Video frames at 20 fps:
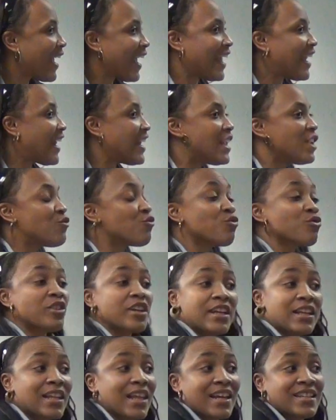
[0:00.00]
And I didn't
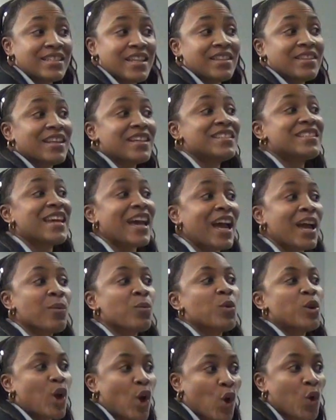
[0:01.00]
realize at that time
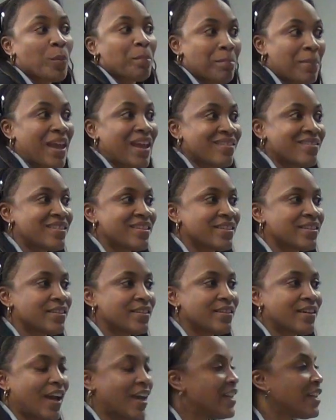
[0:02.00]
what hope meant.
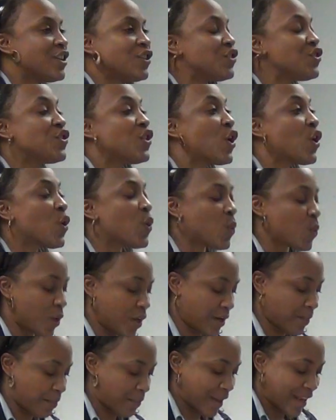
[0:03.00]
I didn't know
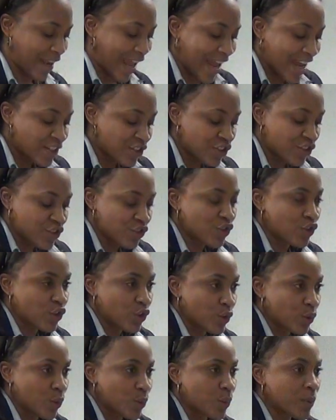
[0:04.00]
what it meant. I just
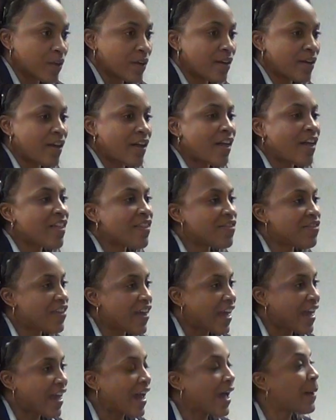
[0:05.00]
knew
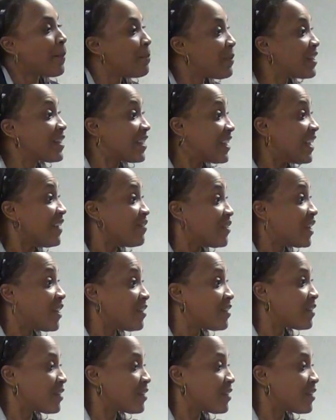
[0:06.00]
that I believed it.